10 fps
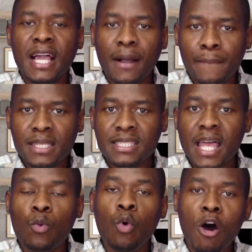Companies
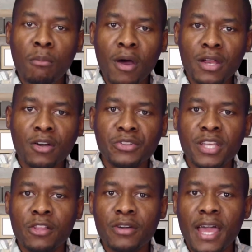like Walmart, on
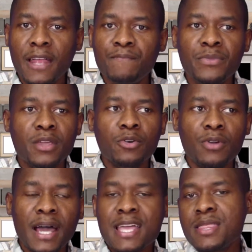the other hand,
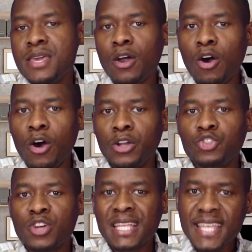right, they are
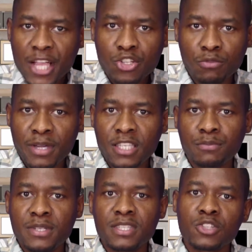
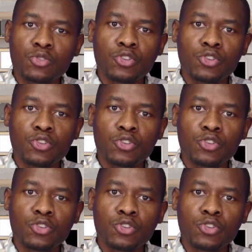transactional-based business.